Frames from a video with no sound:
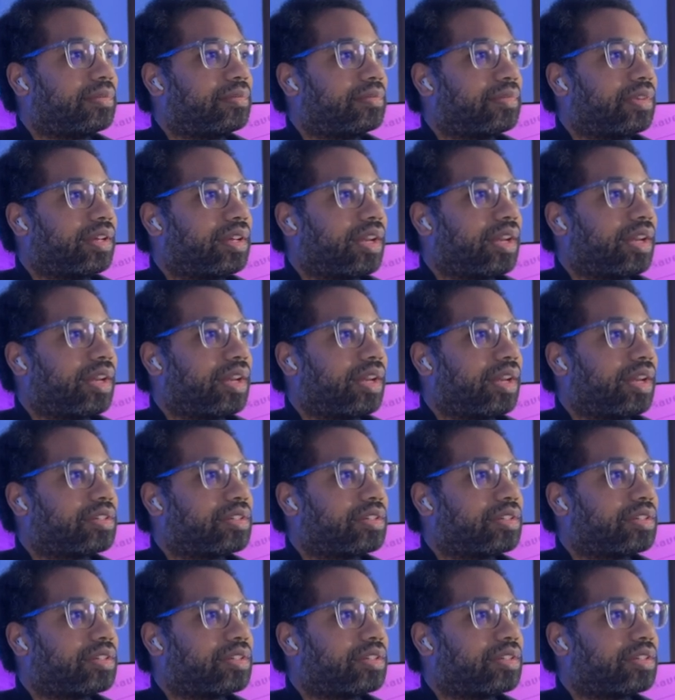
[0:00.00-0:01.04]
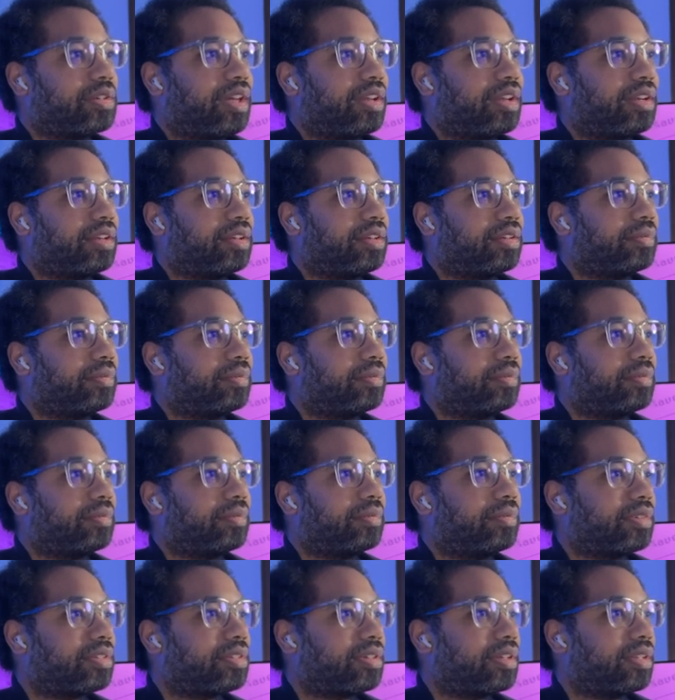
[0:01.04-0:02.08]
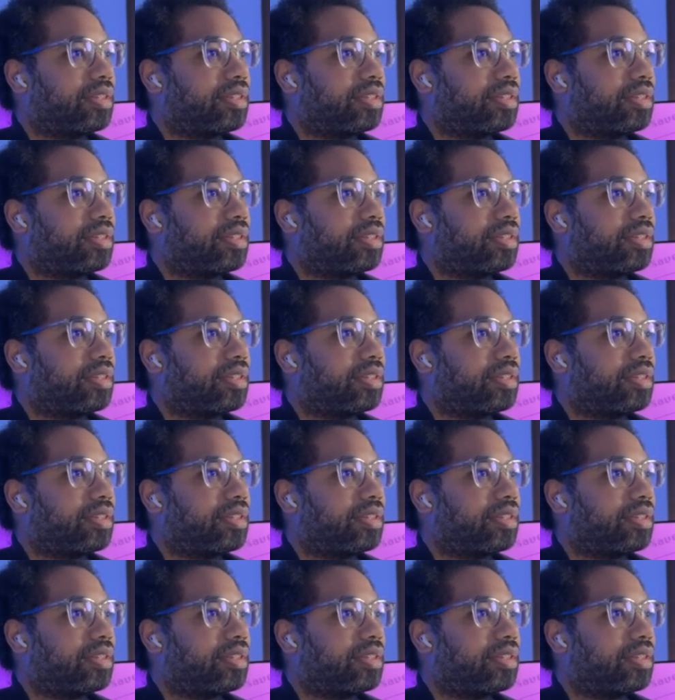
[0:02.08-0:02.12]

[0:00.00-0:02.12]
I can actually just do that now, set